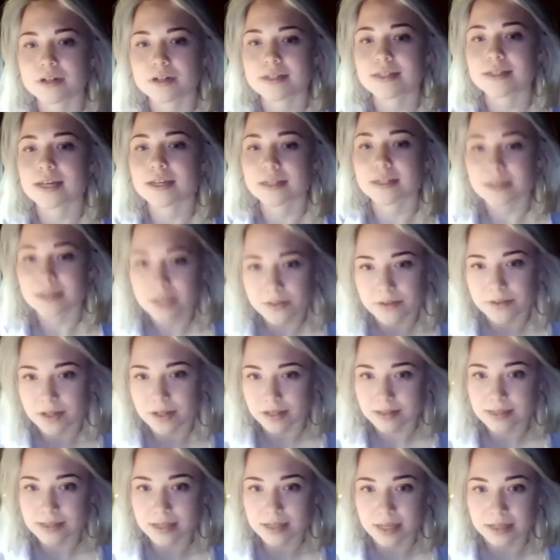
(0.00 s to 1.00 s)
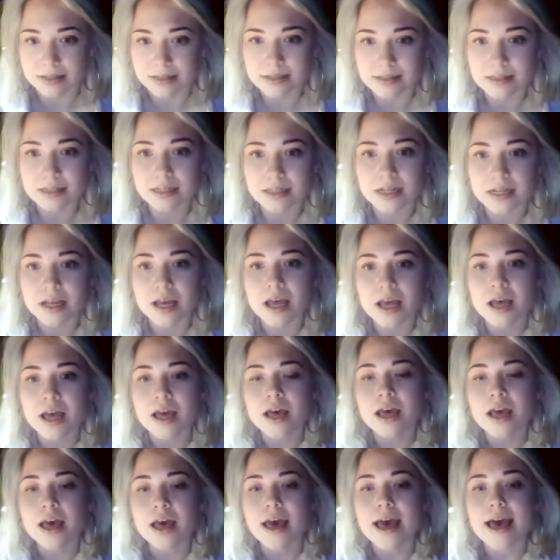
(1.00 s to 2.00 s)
scientific skills.
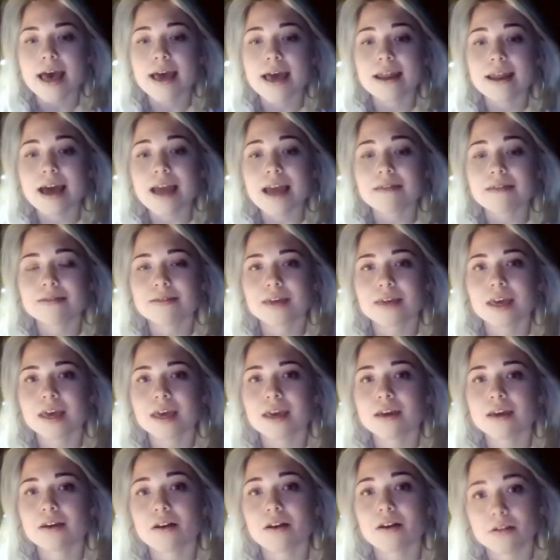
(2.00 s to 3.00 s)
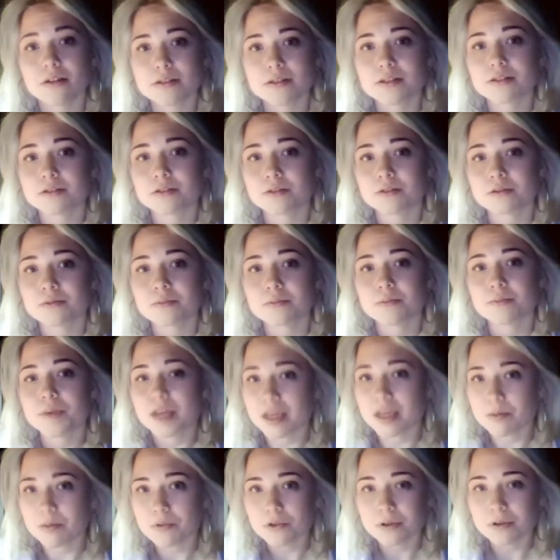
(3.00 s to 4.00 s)
And I think also
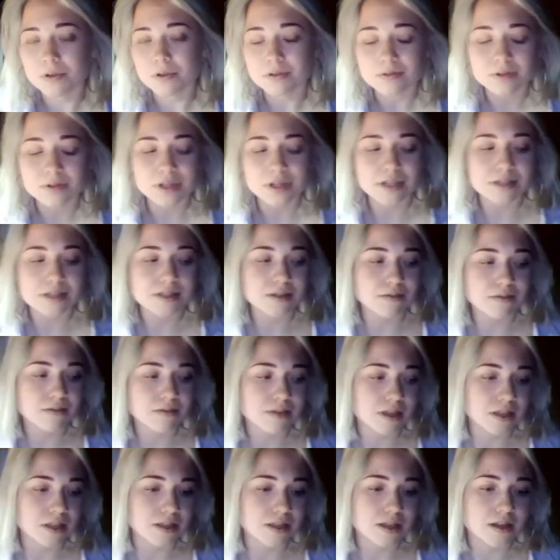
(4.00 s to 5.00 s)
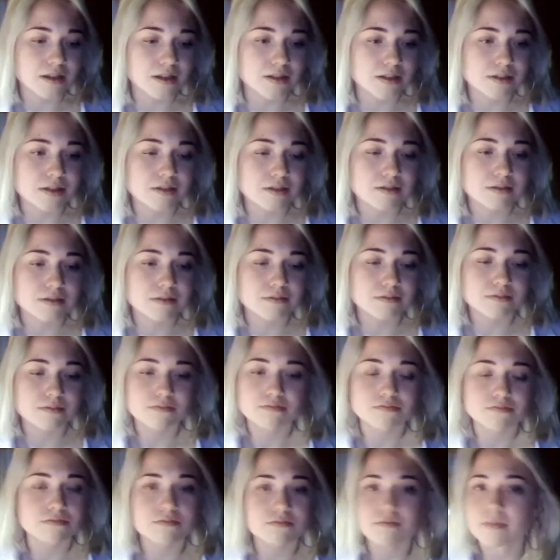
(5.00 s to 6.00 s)
people is something that is
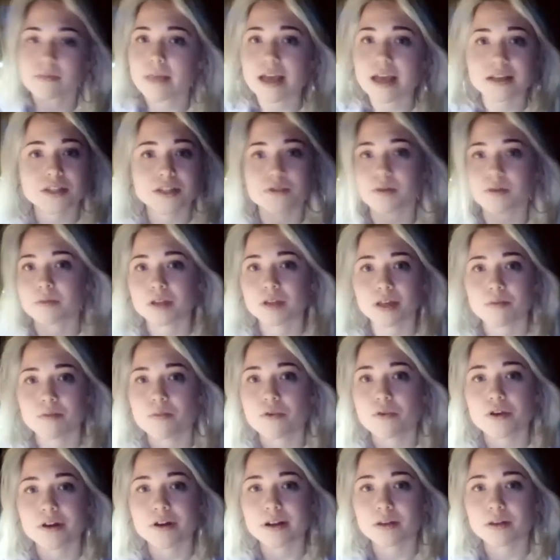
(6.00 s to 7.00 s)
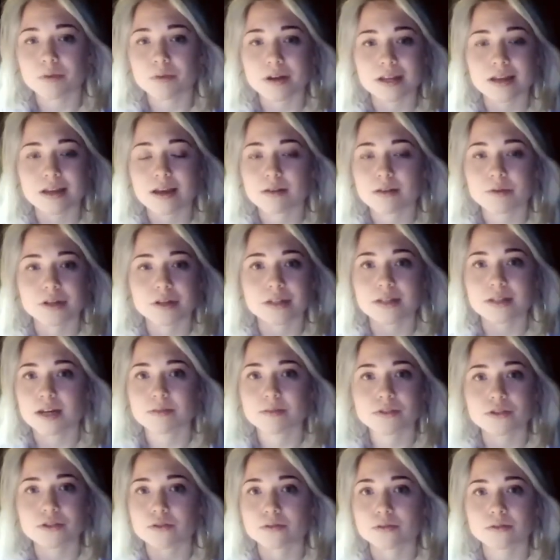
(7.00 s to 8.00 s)
extremely important when it
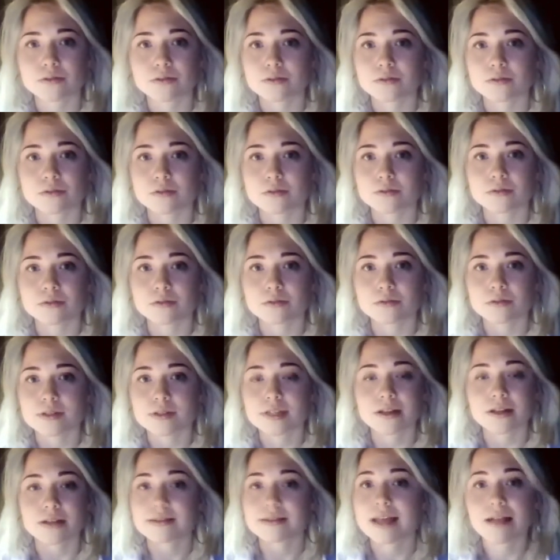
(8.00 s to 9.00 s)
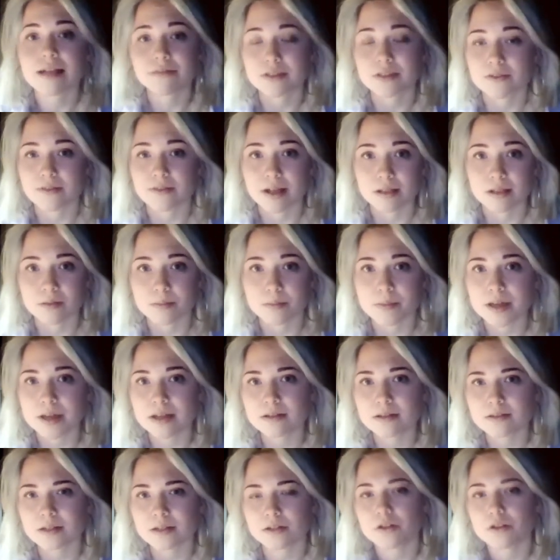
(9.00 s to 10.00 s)
comes to
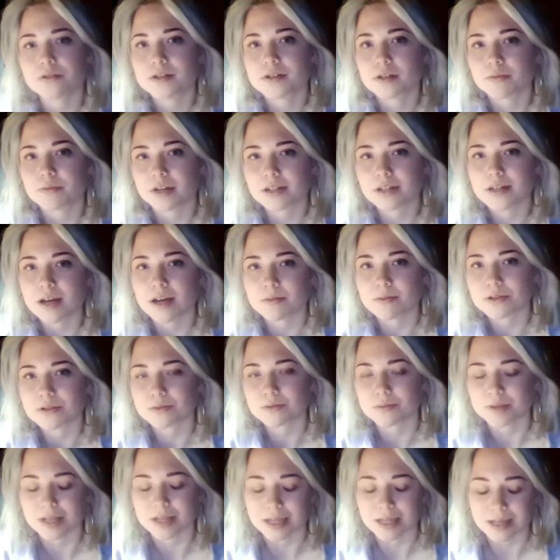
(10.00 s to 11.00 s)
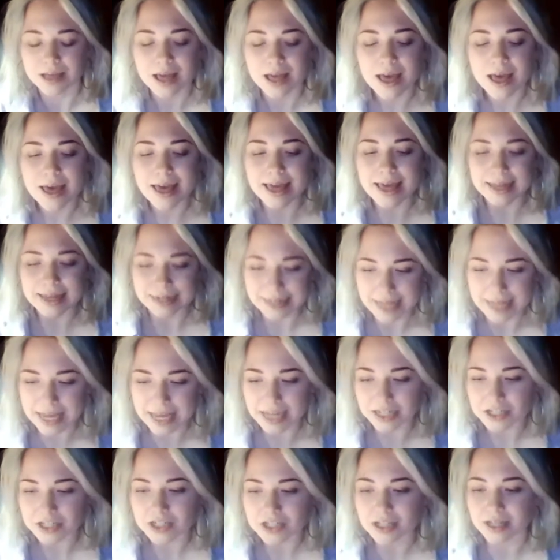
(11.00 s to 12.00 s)
self-development, and also when it comes to being
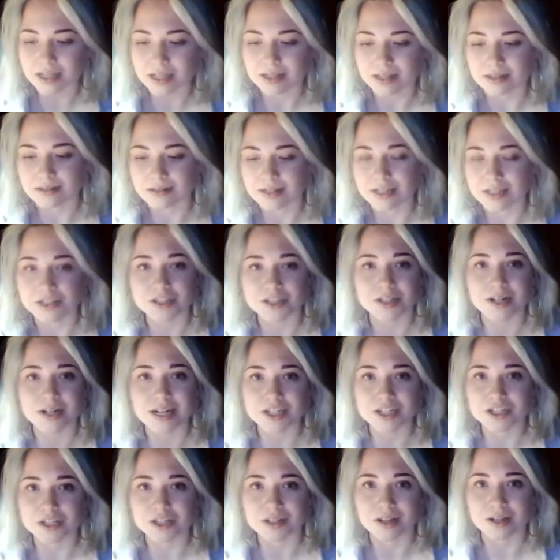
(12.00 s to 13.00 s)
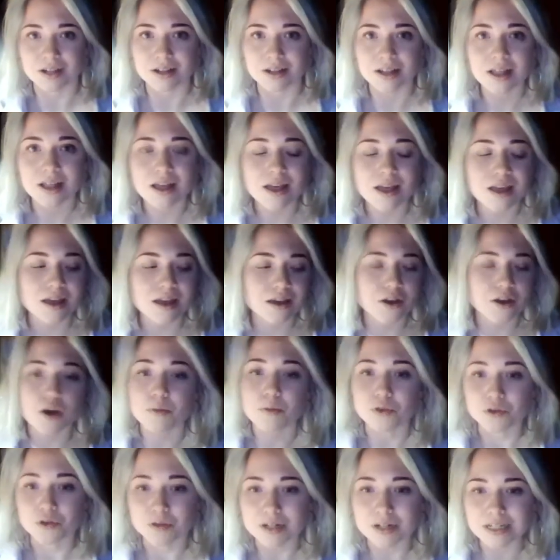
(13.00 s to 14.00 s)
engaged in international
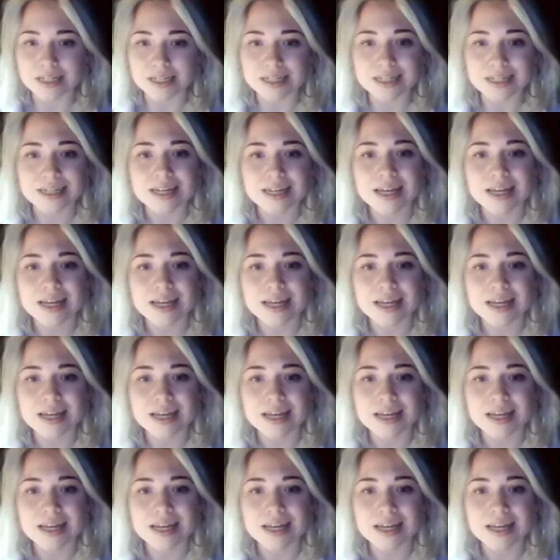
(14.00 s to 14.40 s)
community.